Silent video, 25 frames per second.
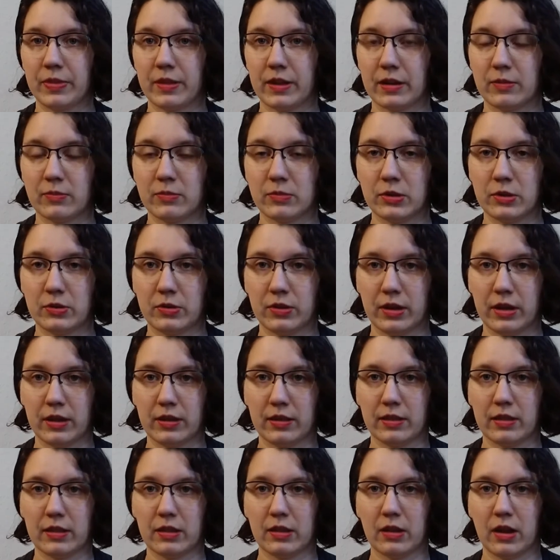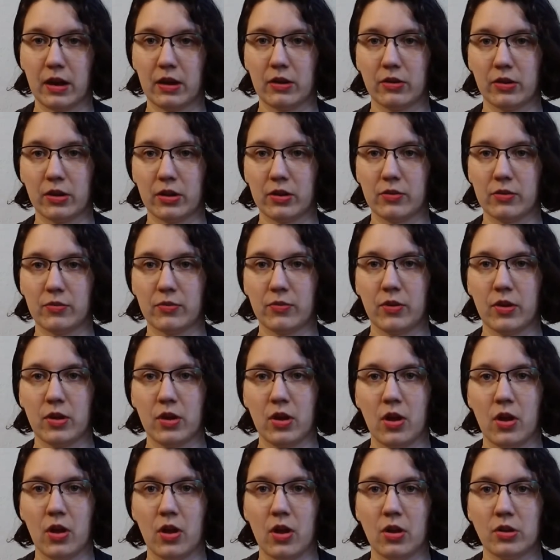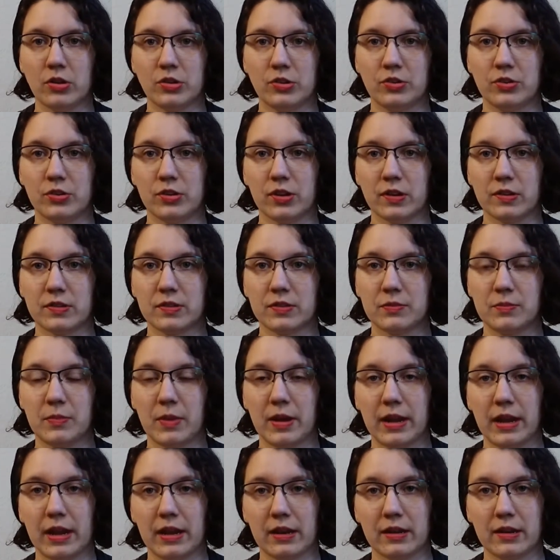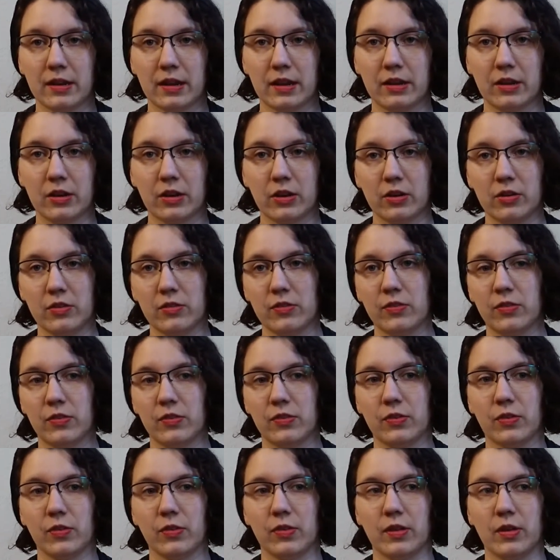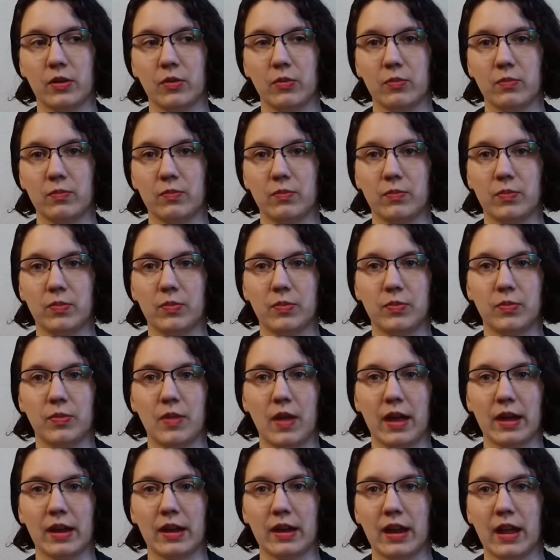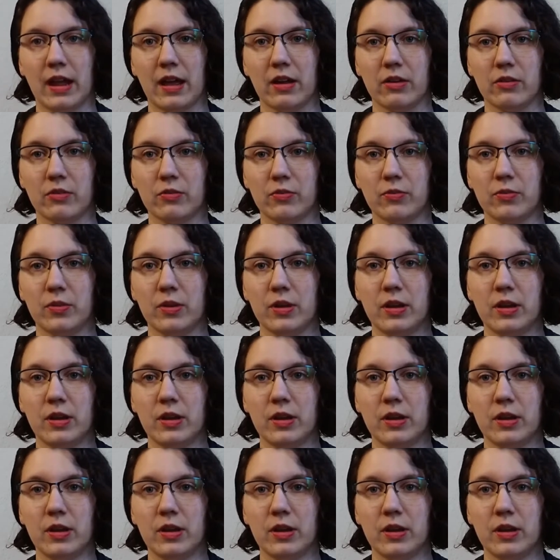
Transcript: that I'm doing out of just my hand-dyed yarns, so that I can have